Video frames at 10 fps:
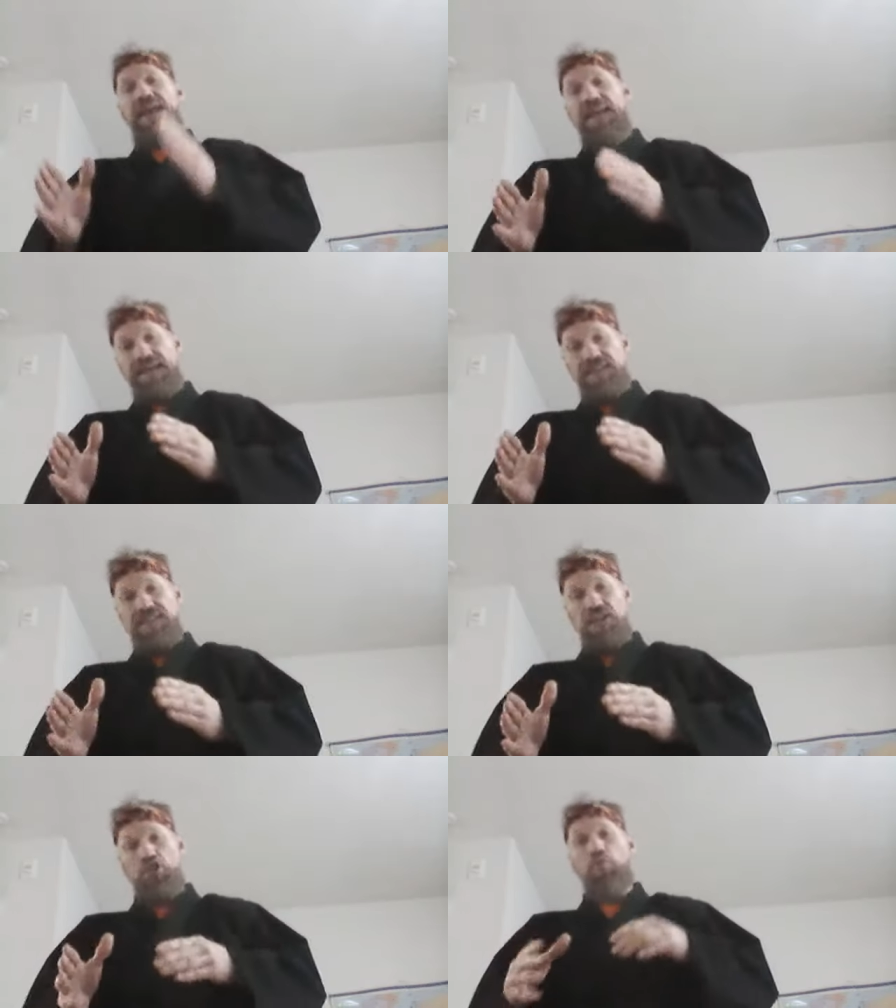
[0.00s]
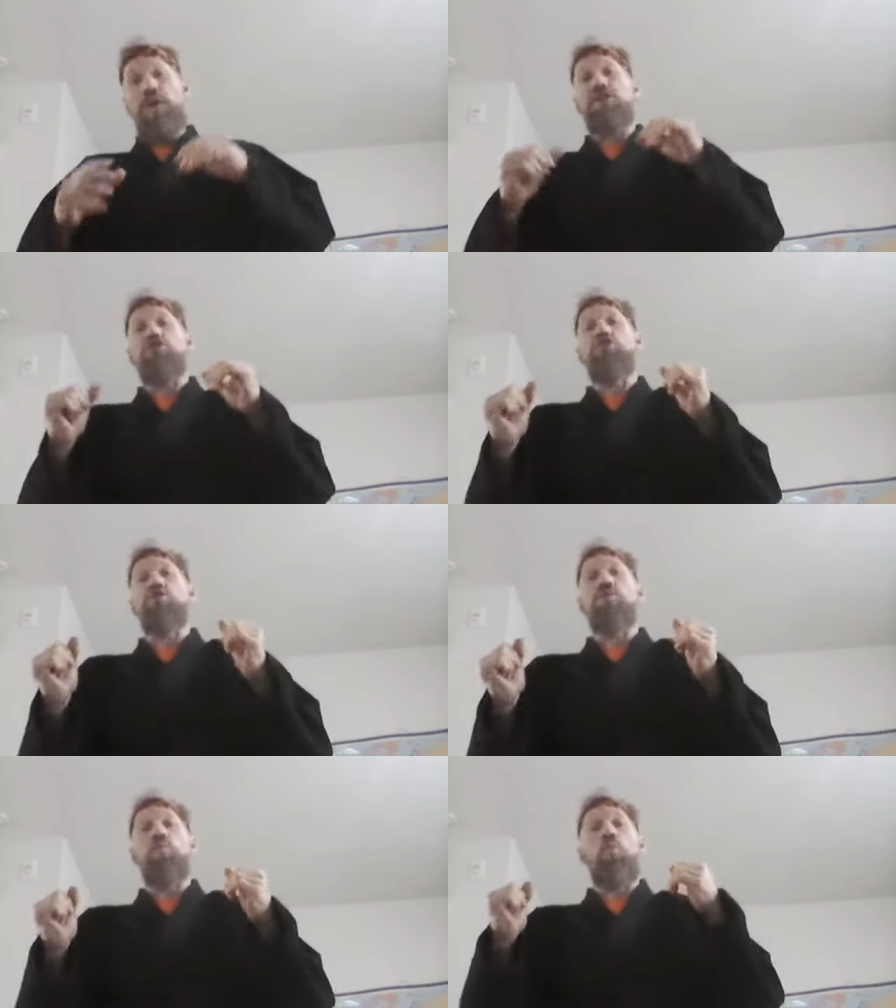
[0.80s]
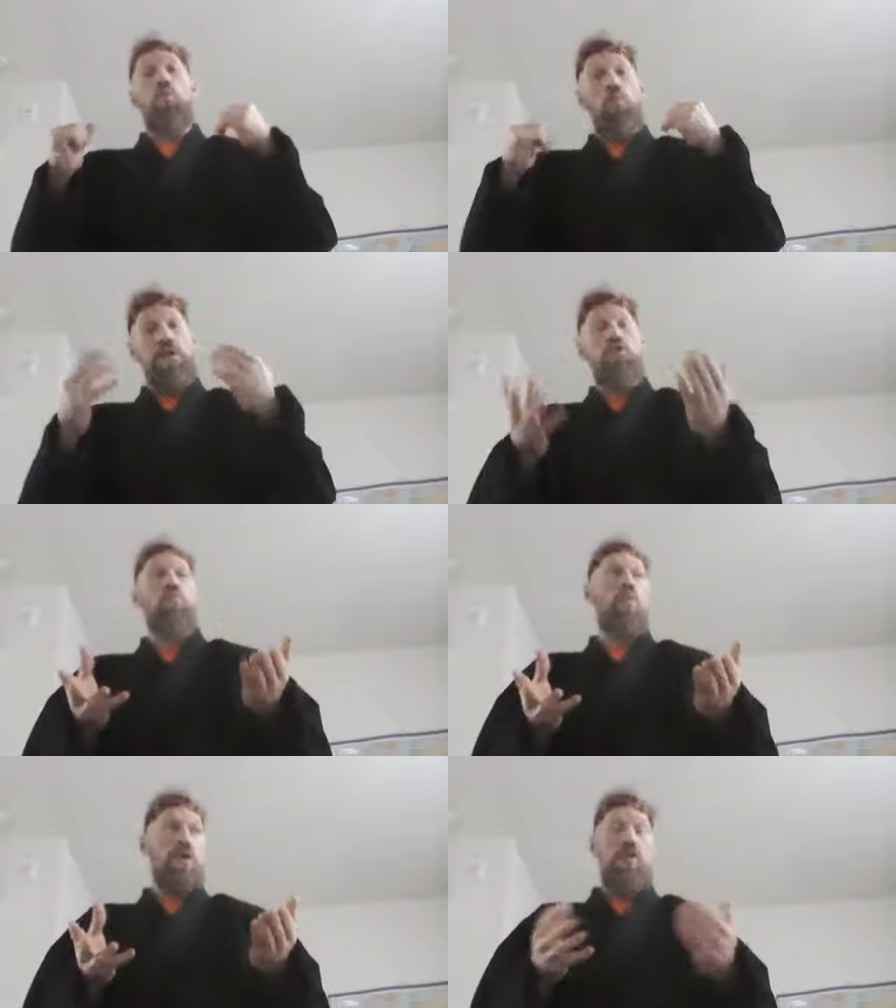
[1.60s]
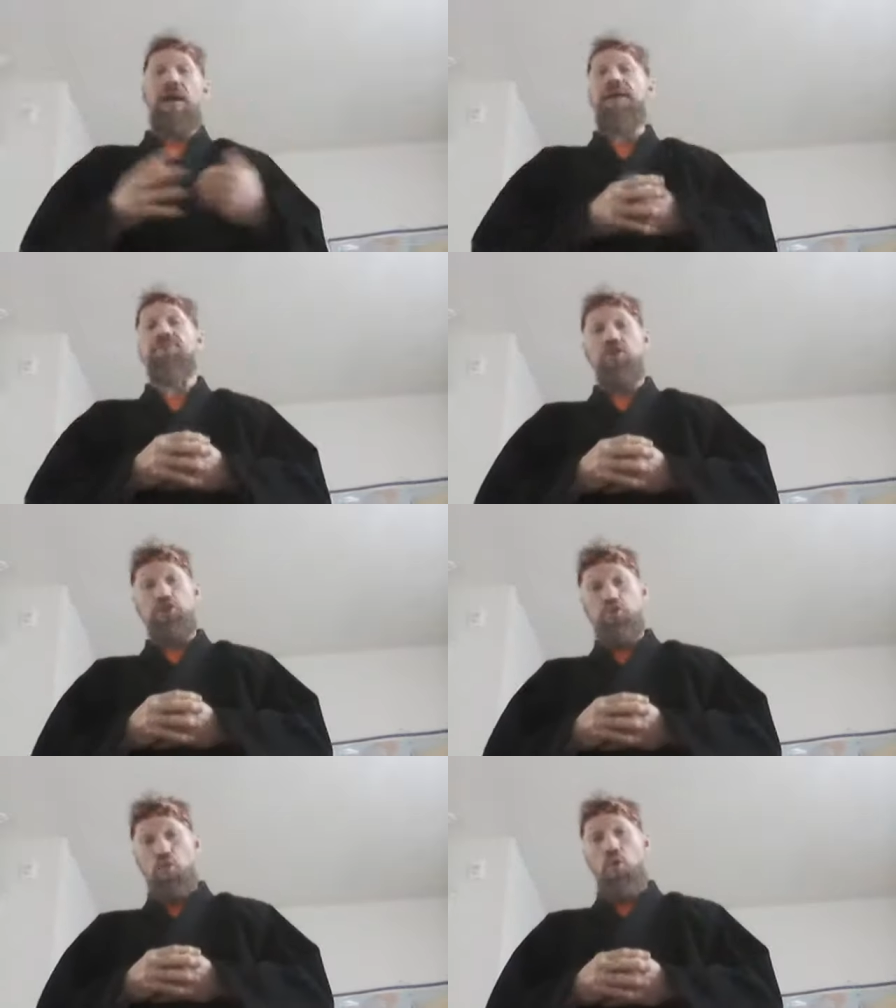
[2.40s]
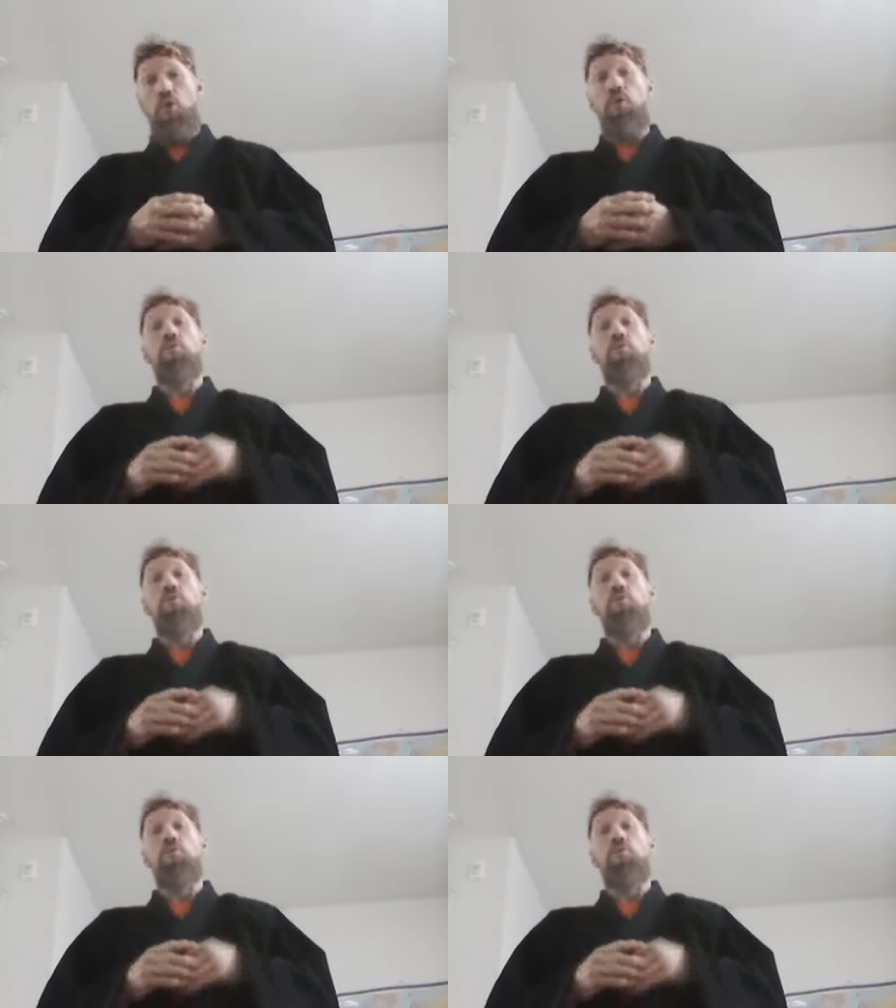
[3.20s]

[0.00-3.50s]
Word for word: in a situation where you have control